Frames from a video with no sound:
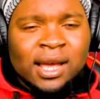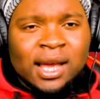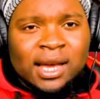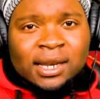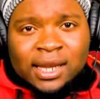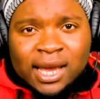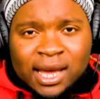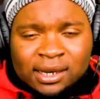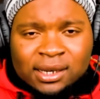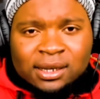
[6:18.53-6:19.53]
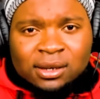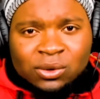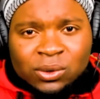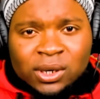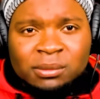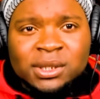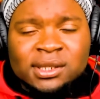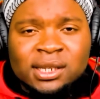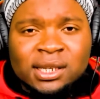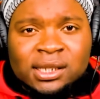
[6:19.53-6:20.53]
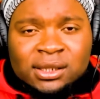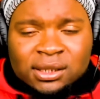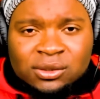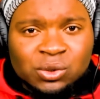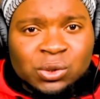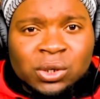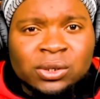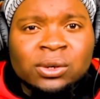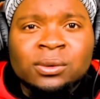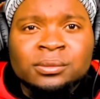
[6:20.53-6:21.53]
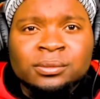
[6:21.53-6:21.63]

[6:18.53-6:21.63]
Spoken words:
And in Canada, or let me say here in Toronto,